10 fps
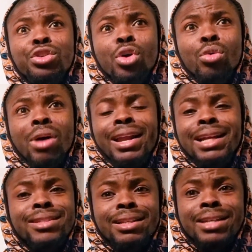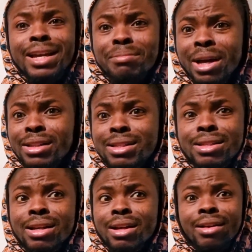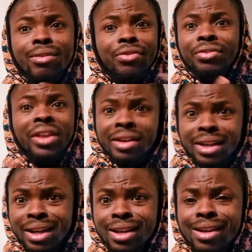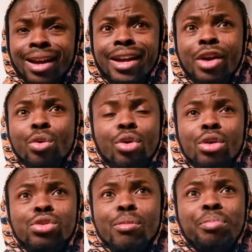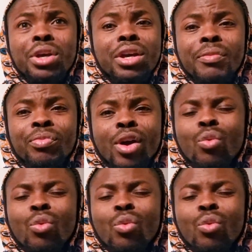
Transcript: you know, an entertainment thingy. It could also be